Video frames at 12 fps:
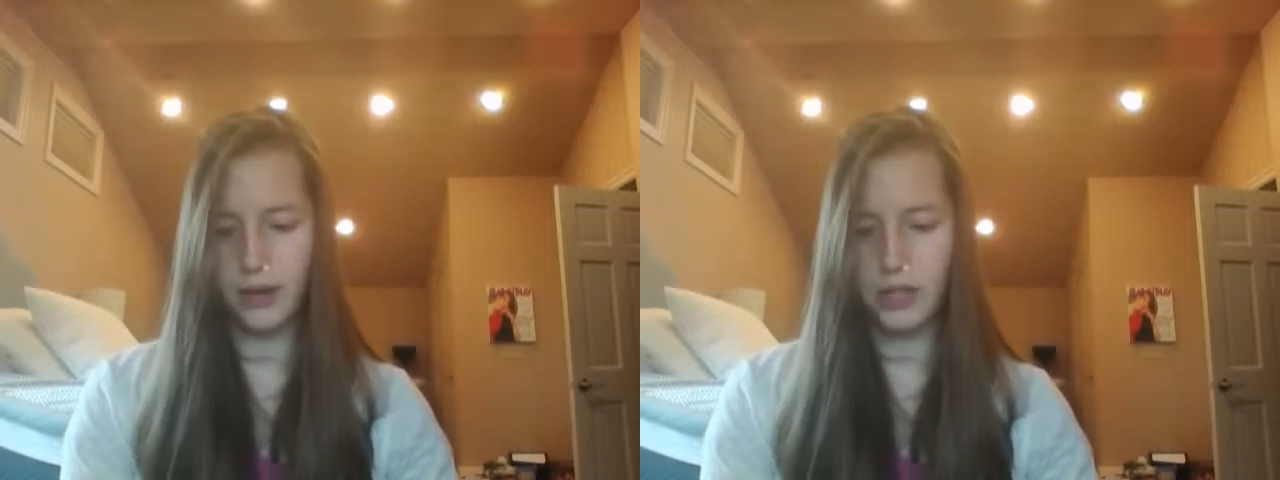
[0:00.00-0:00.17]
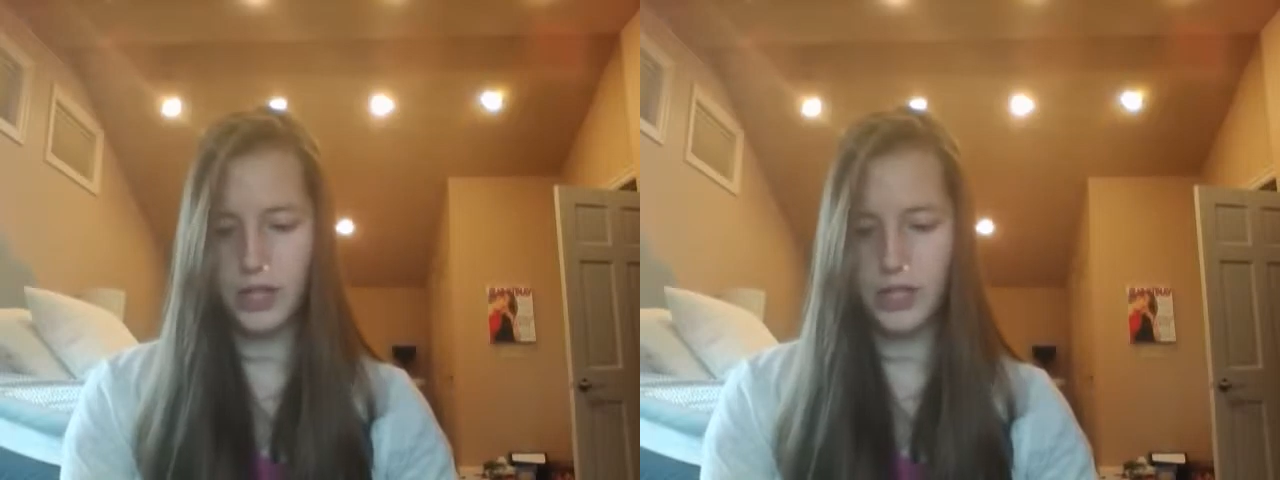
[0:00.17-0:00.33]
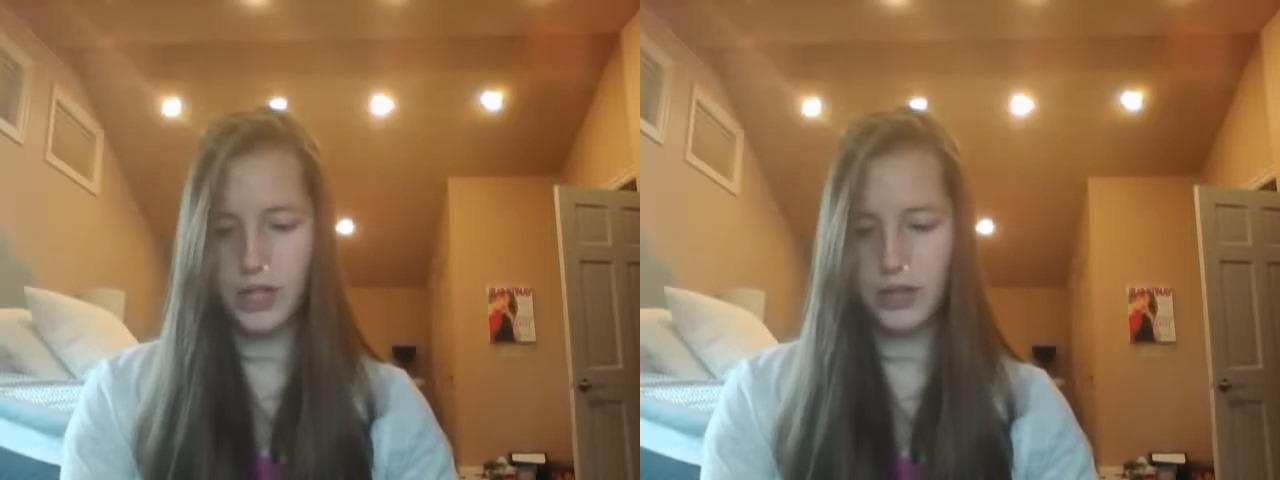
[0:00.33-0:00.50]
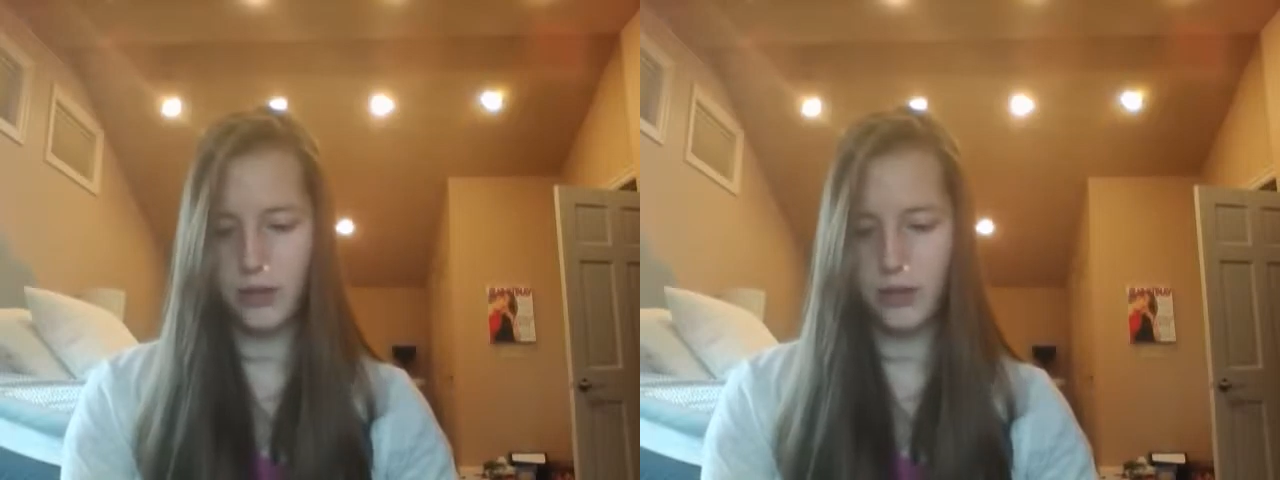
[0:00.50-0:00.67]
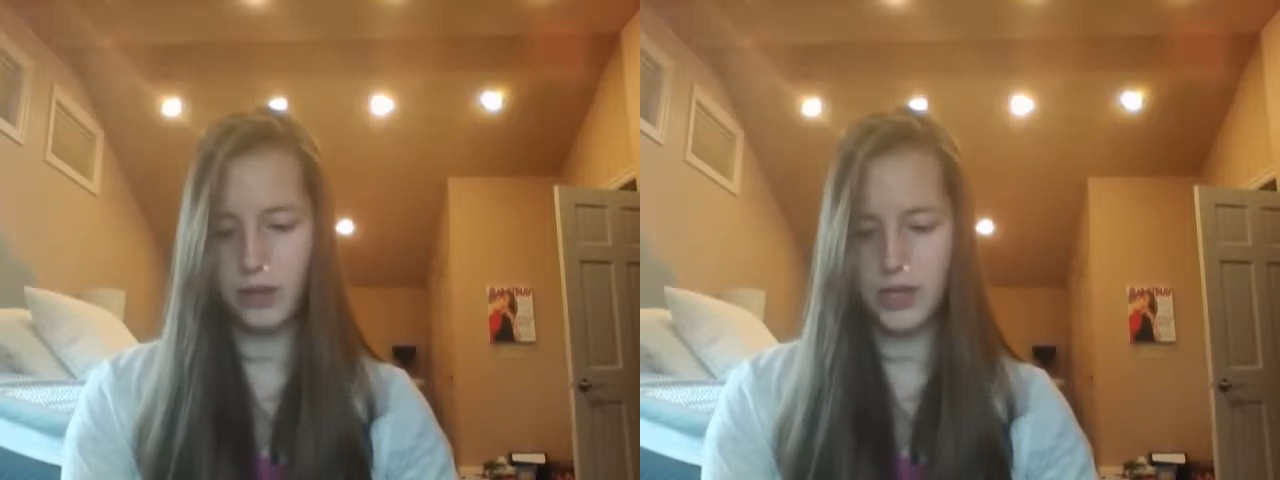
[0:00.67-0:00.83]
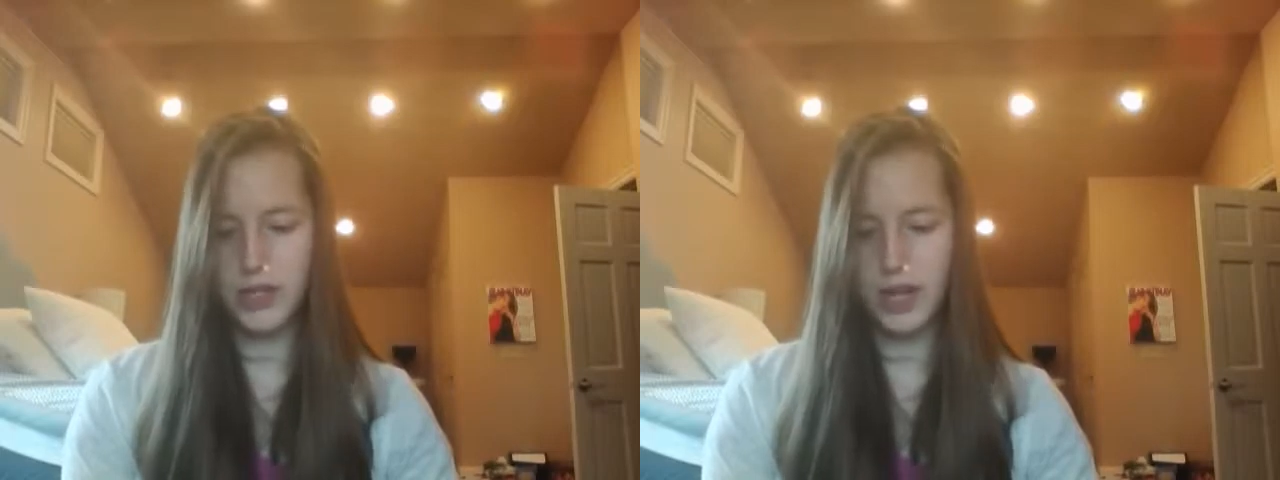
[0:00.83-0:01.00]
and she said they were
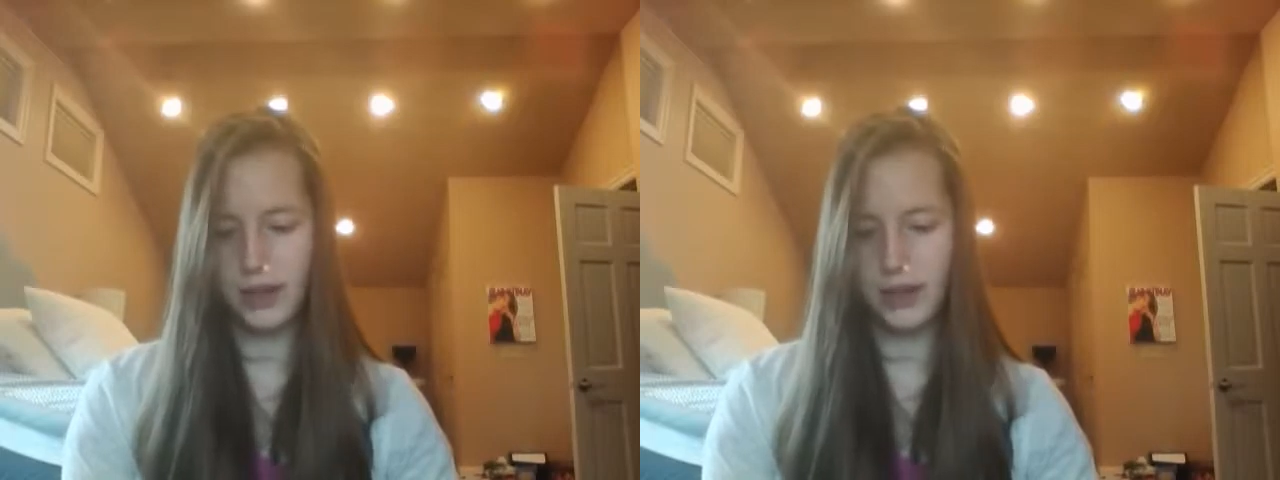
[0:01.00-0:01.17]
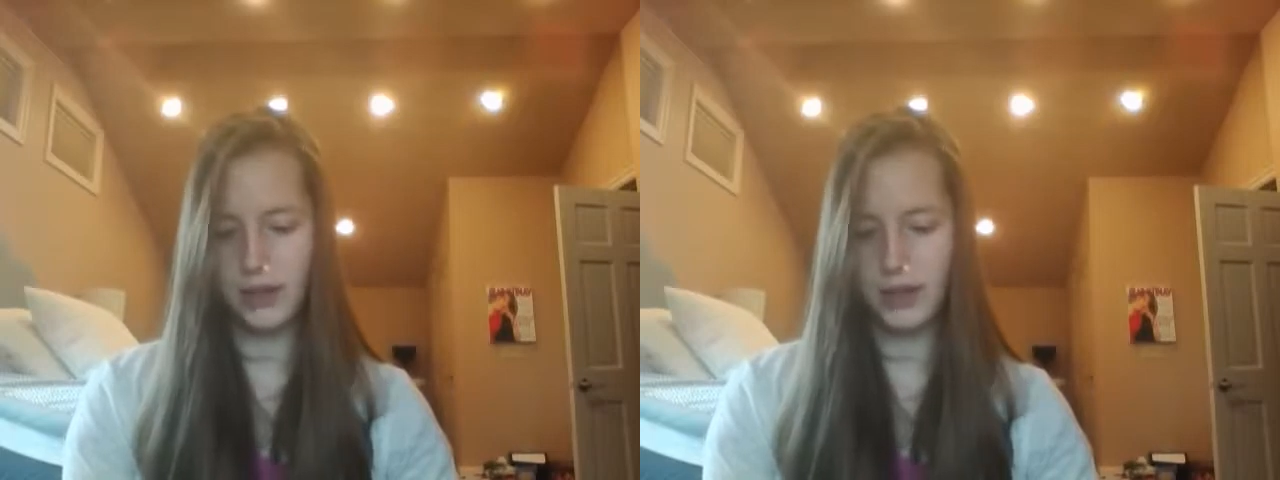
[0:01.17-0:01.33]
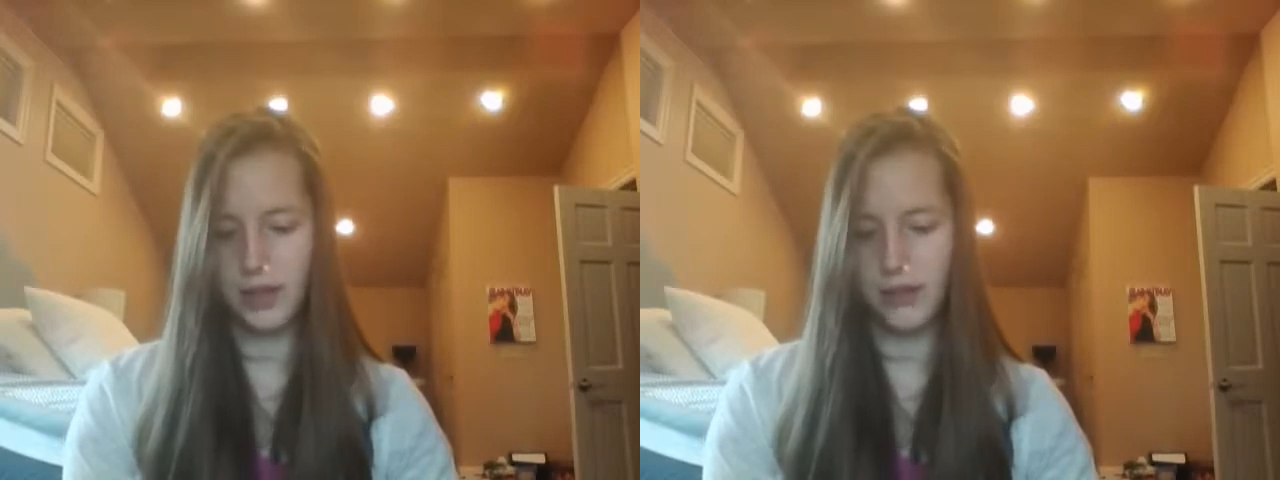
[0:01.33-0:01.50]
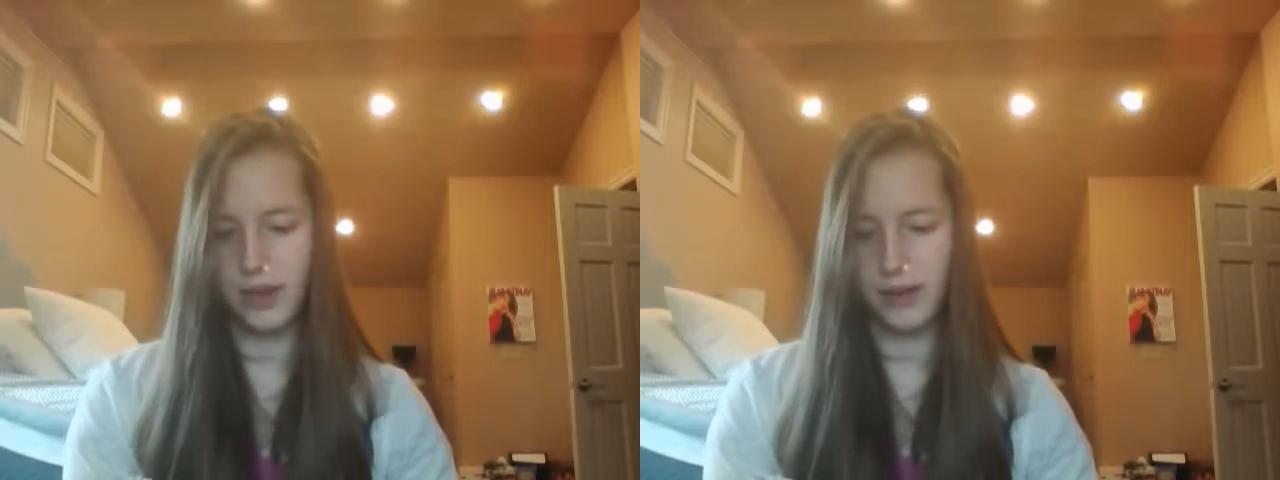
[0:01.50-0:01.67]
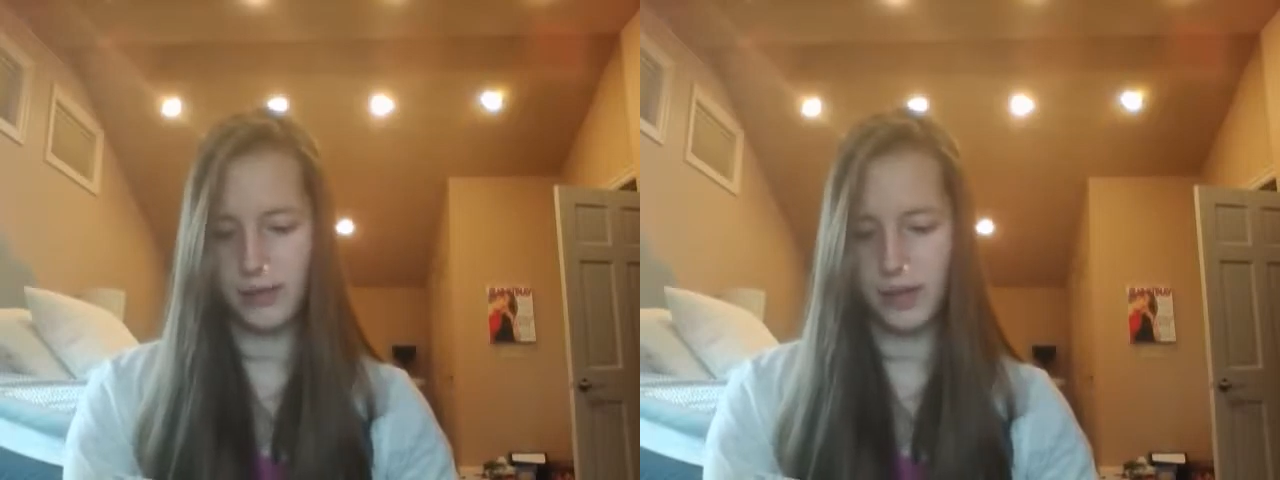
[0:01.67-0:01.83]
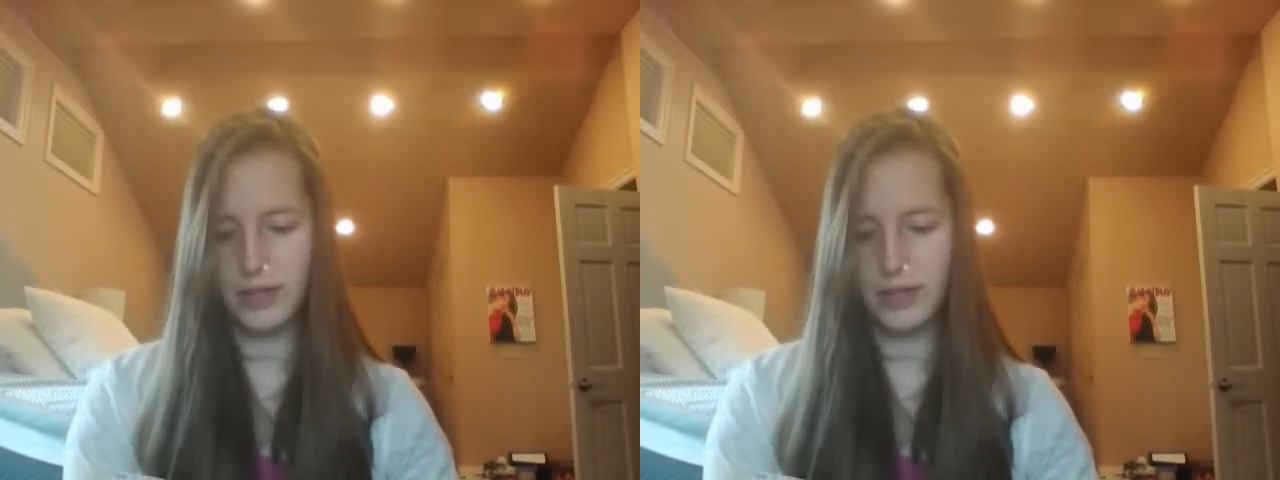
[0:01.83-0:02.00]
only staying there till they found
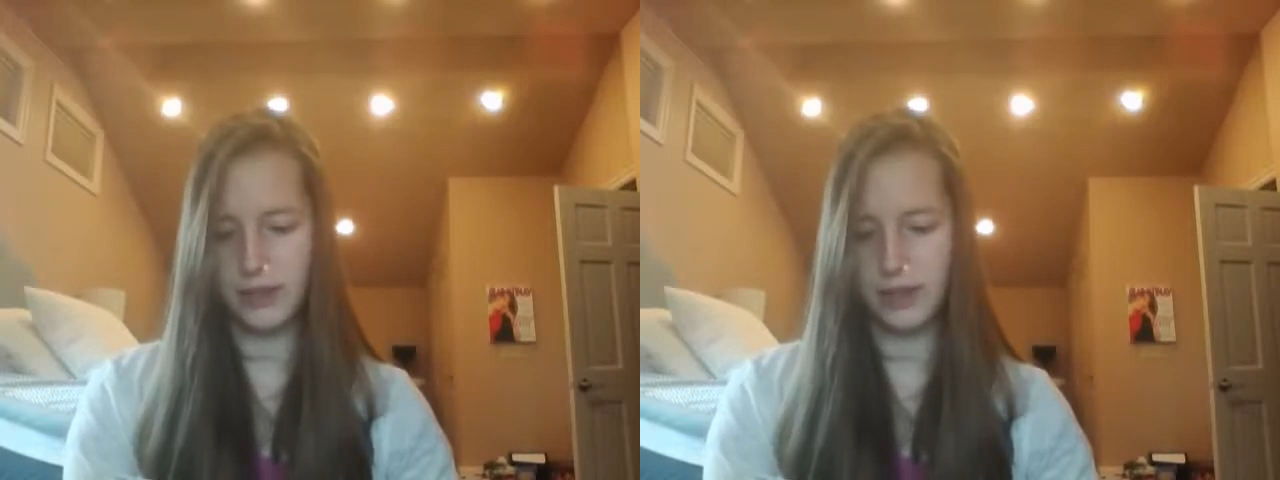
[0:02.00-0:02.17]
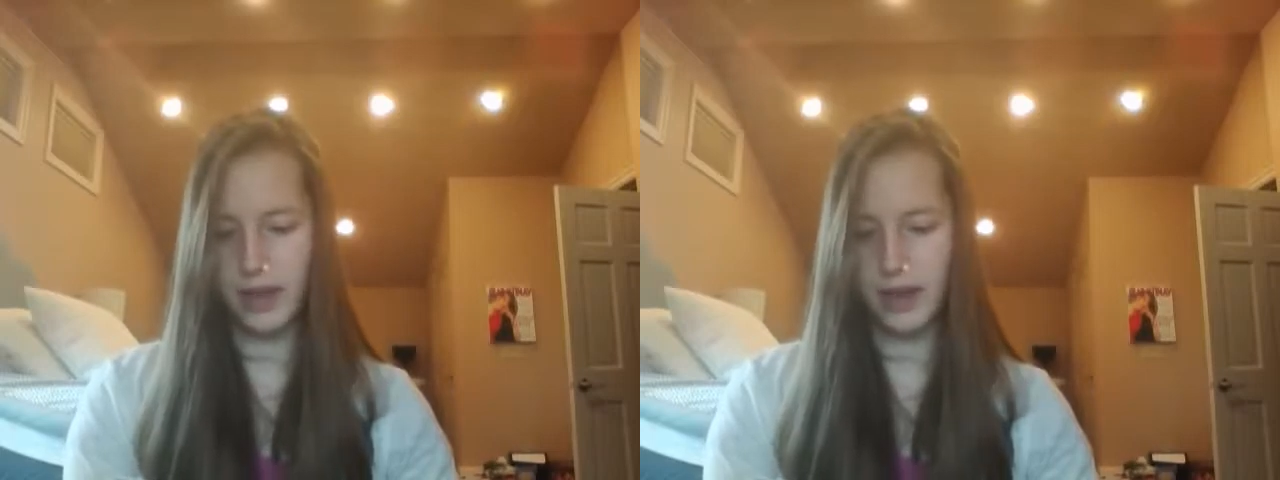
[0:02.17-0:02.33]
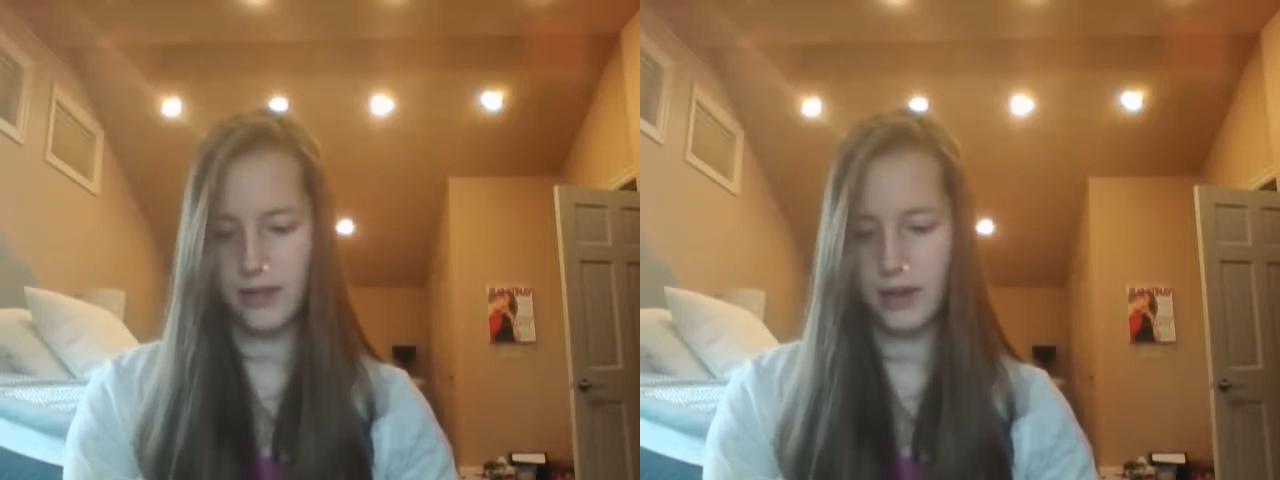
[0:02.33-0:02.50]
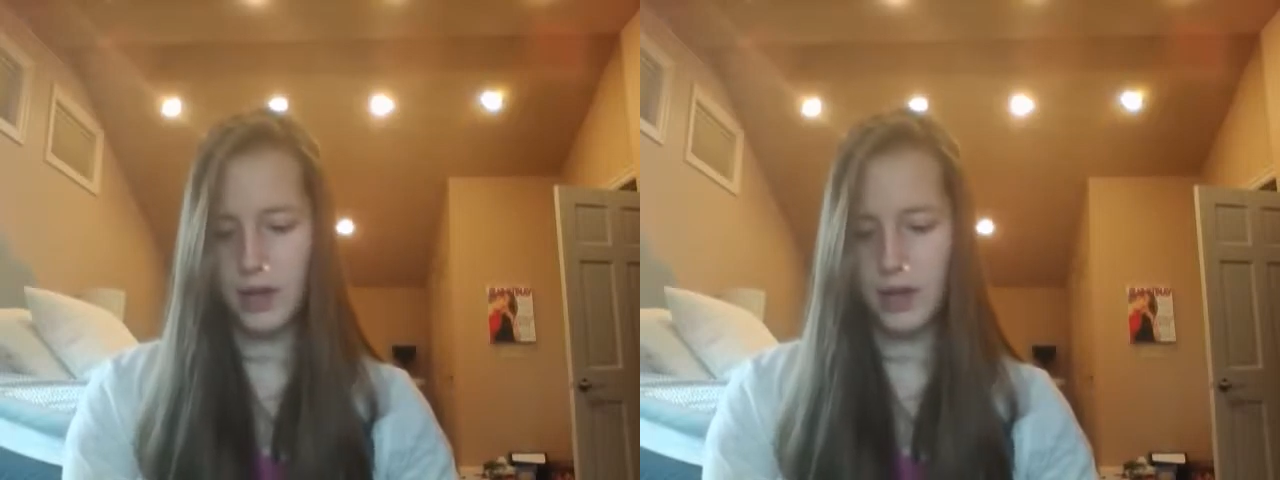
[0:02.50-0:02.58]
a place to live.